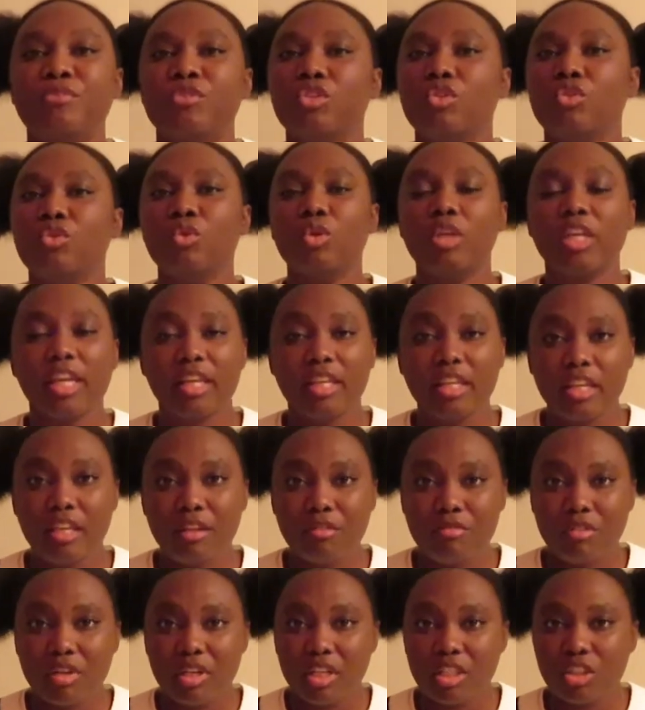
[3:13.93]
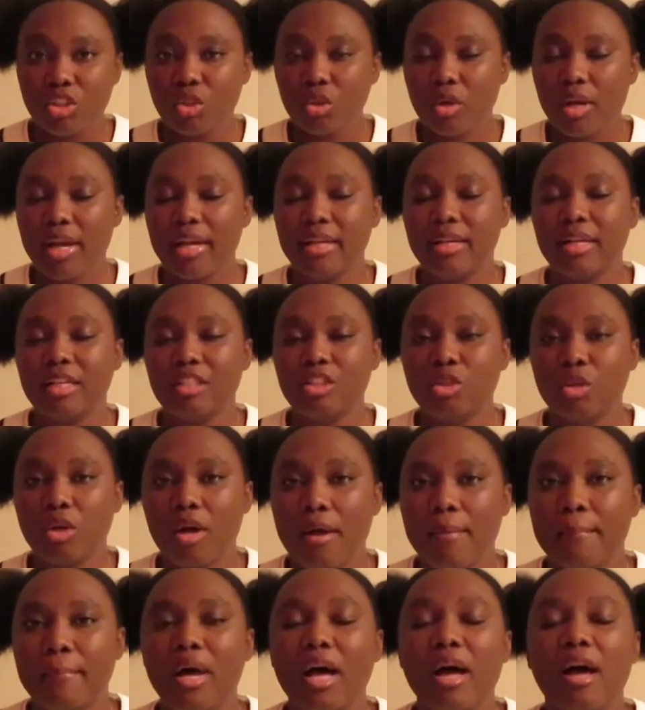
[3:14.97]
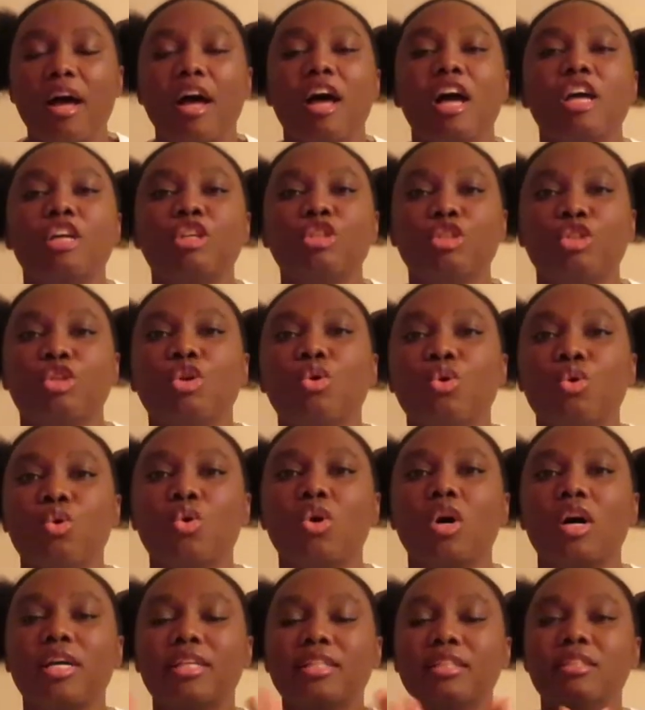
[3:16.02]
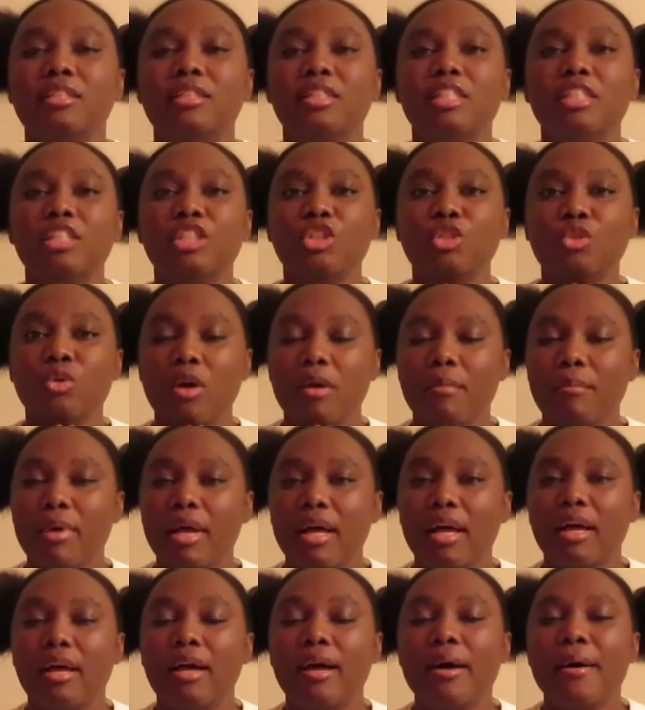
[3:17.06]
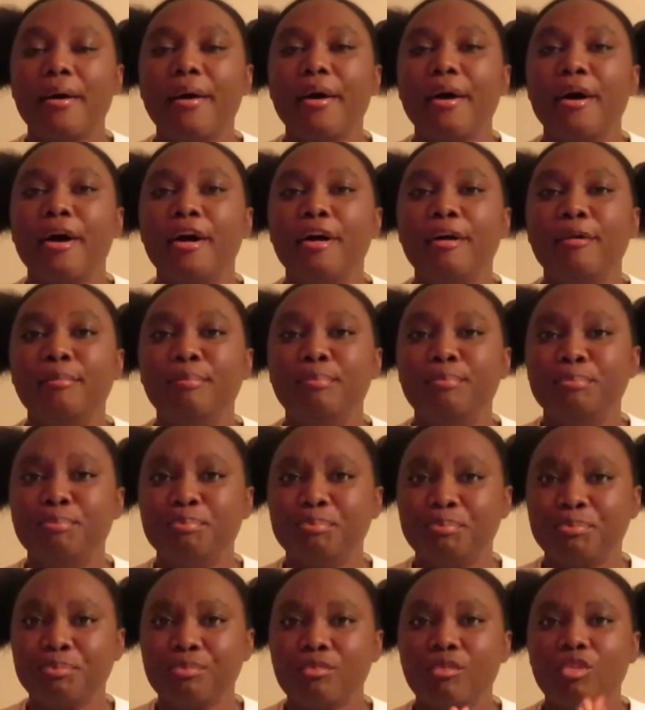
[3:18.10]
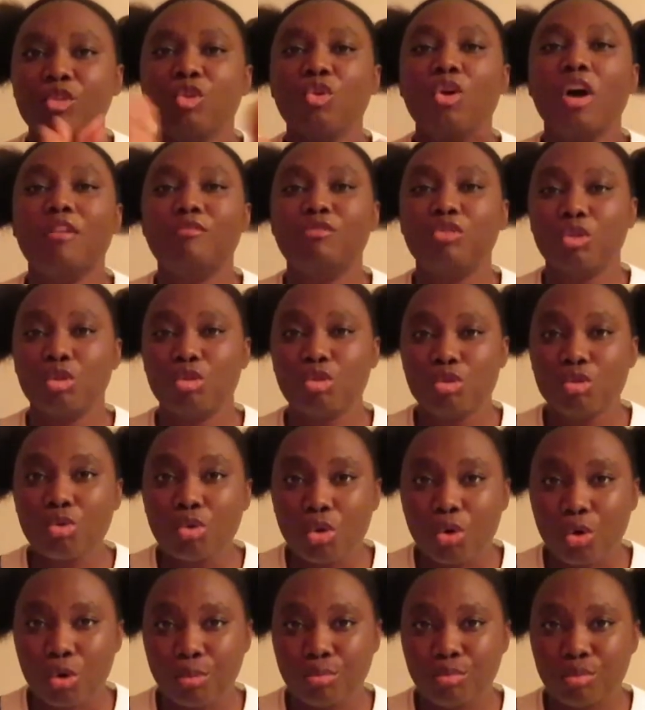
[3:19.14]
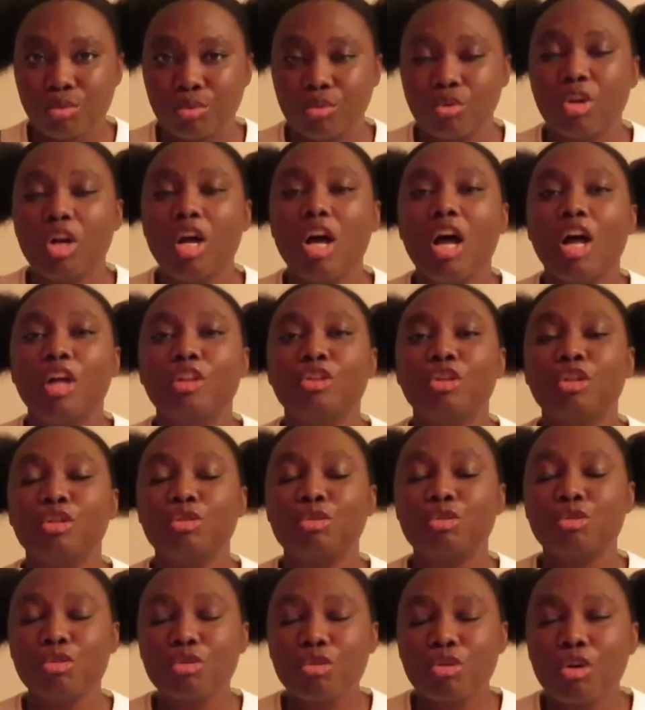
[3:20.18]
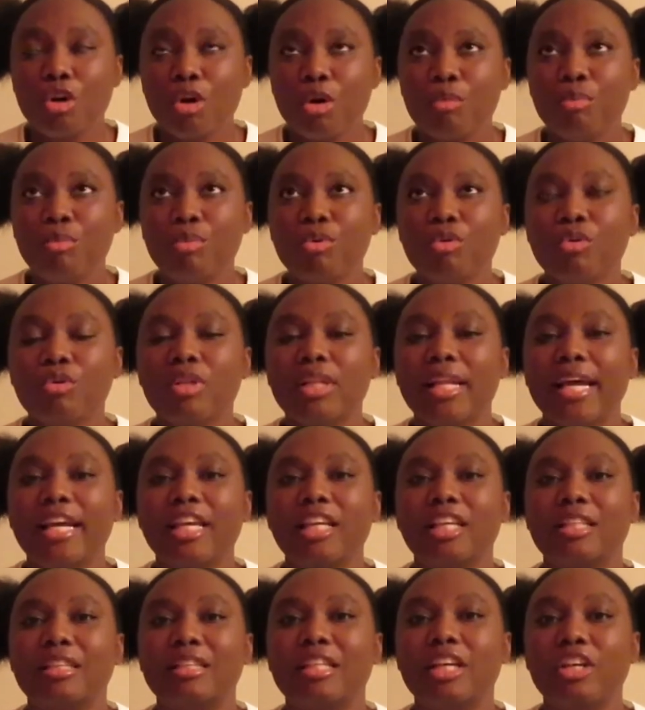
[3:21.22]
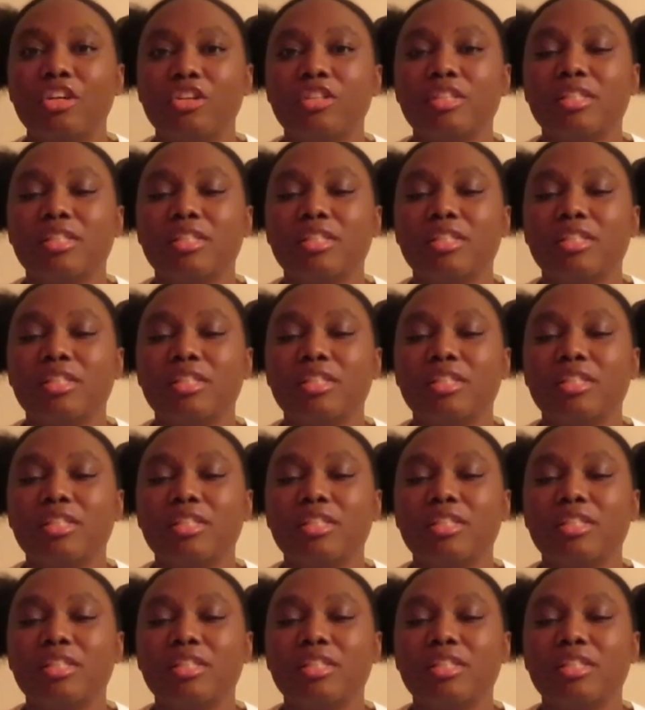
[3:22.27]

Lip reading: You can give it a try, that drama. So this drama, you have those two couple. The two couple, like, they are